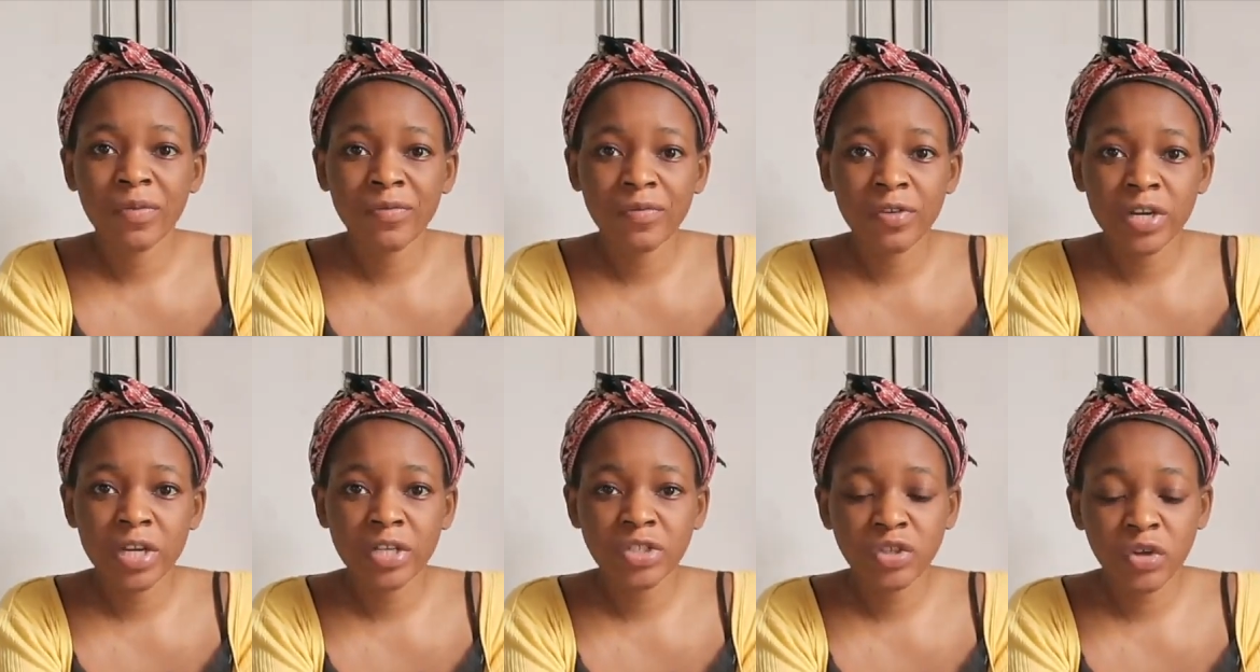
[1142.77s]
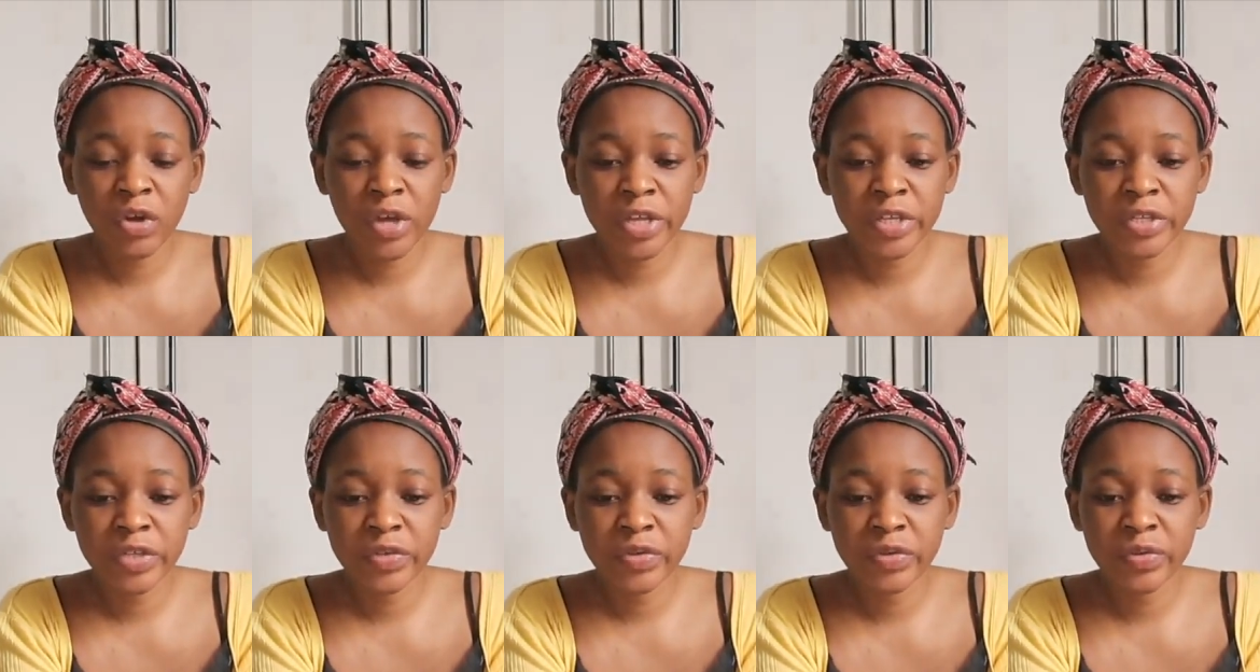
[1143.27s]
We've got a
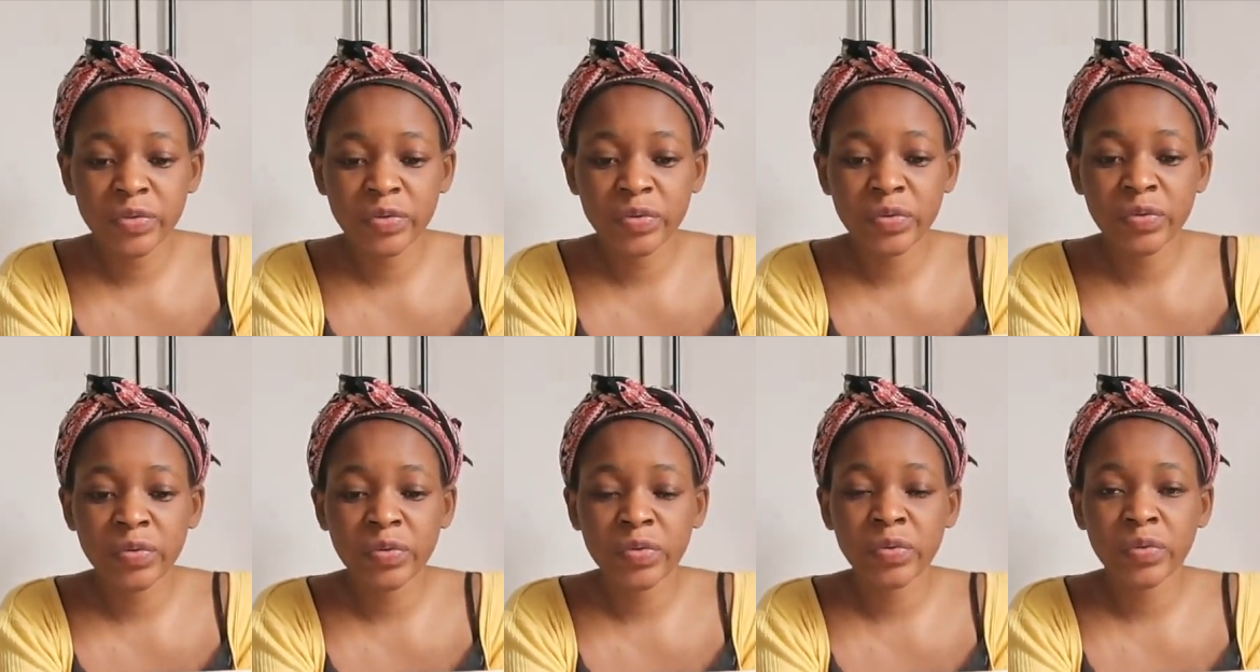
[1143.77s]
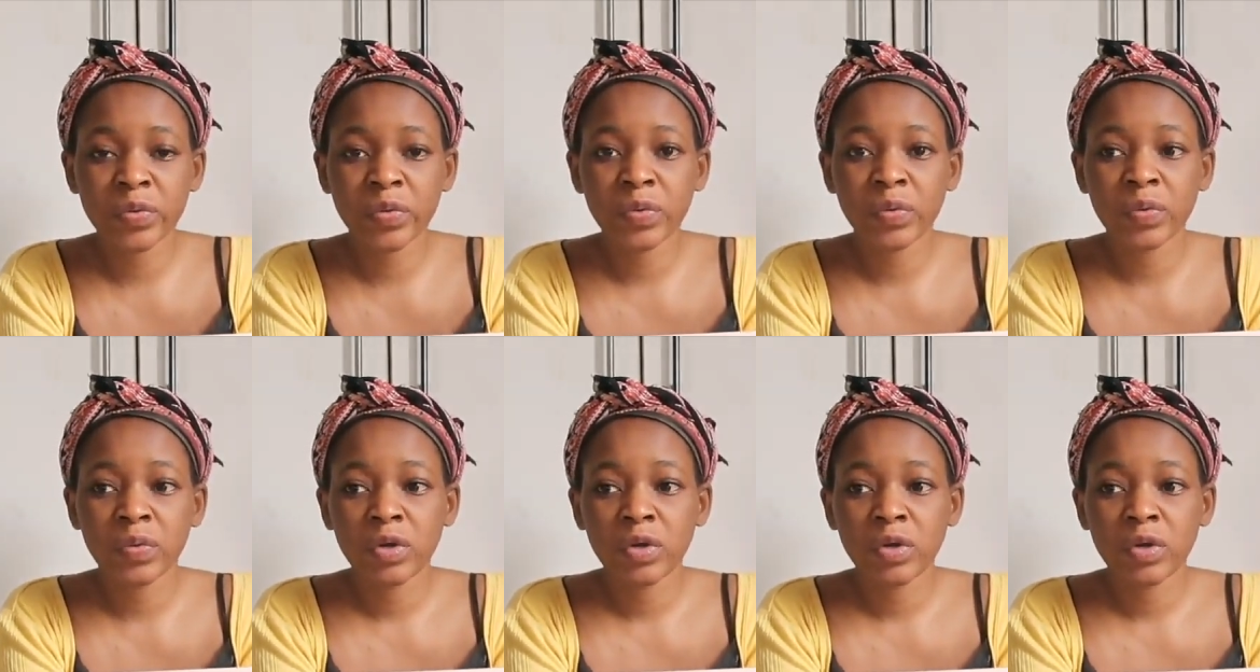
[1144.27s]
choice to